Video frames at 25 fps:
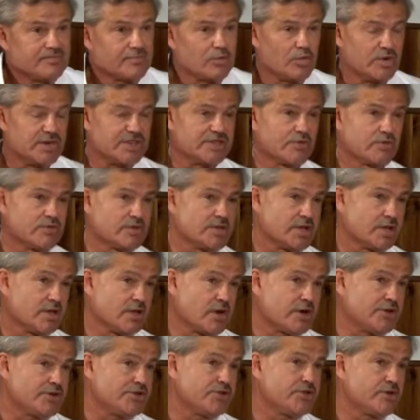Western was a
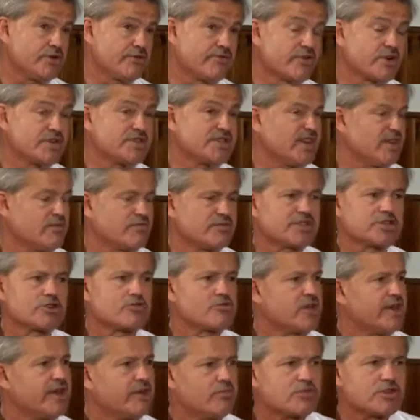large university, and it was,
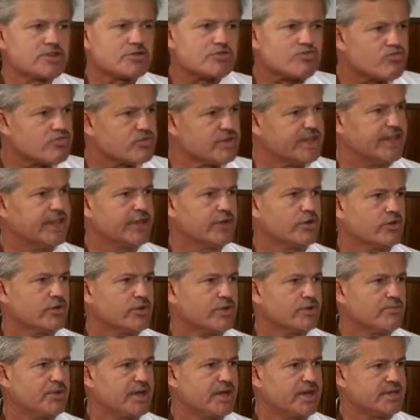it was really
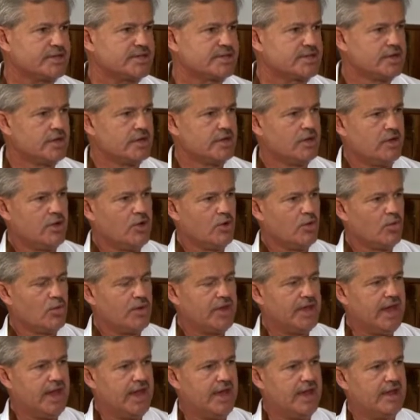good because
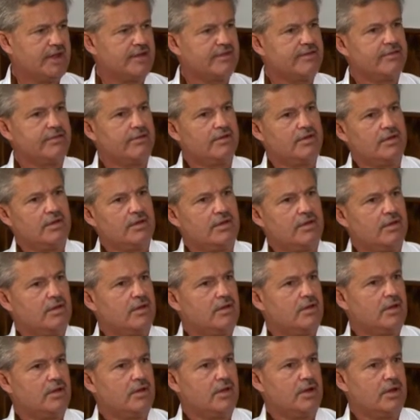we had
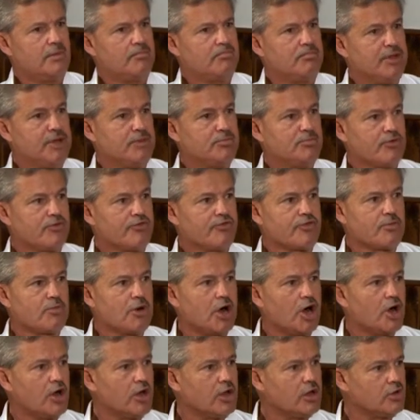people from
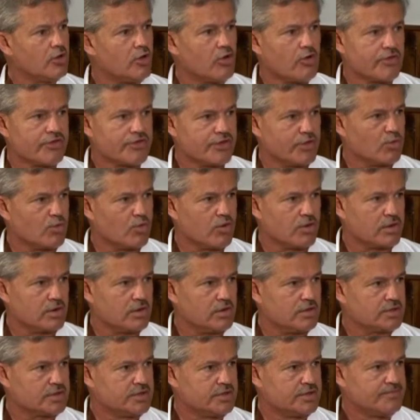all over the
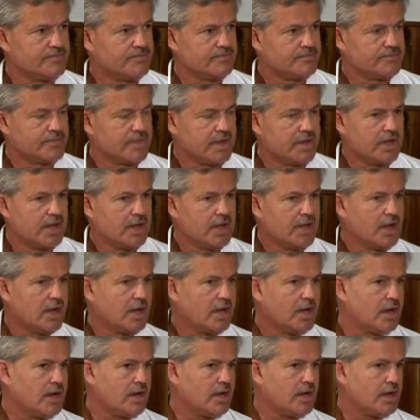world.
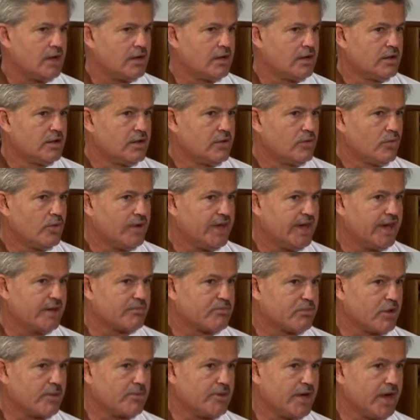Uh, we
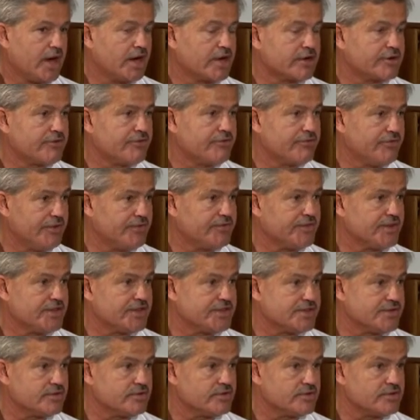had probably 150
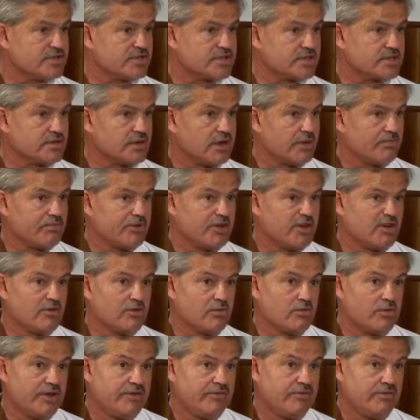students. Up
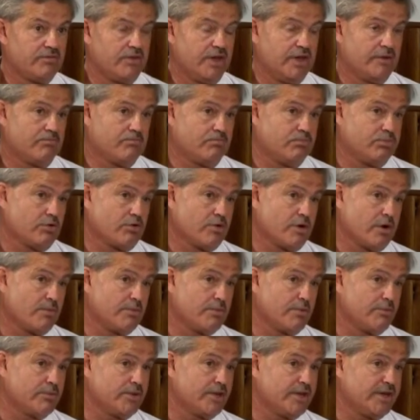here, we've had
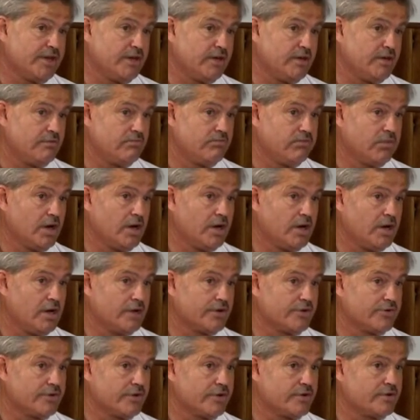probably
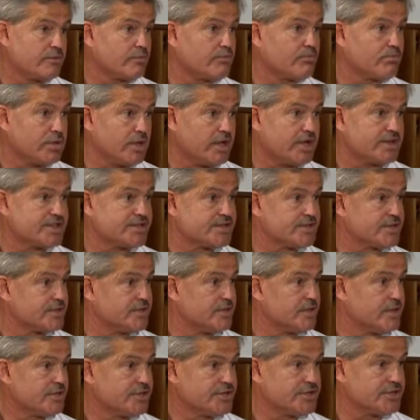100 plus
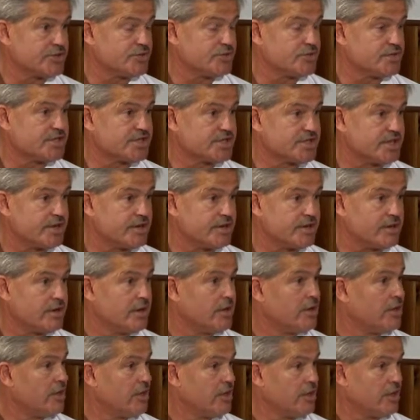students in
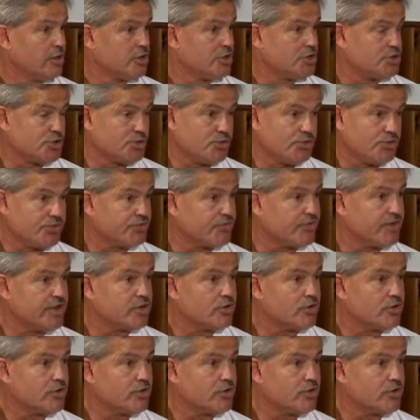two, yeah. three